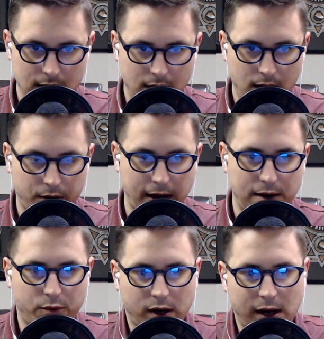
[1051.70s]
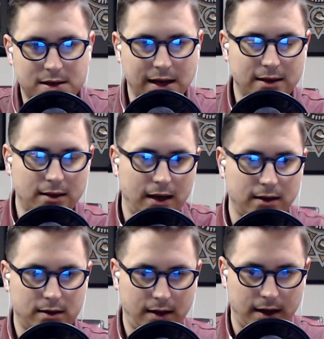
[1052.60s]
Okay, whereas in
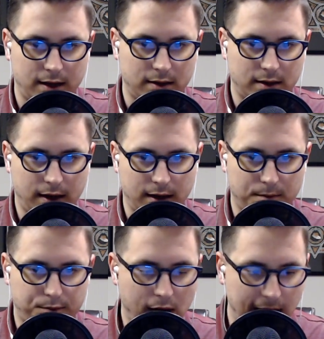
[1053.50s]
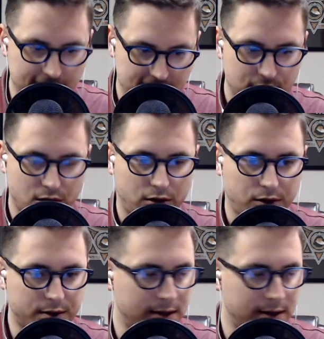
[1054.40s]
in in in Protestant circles,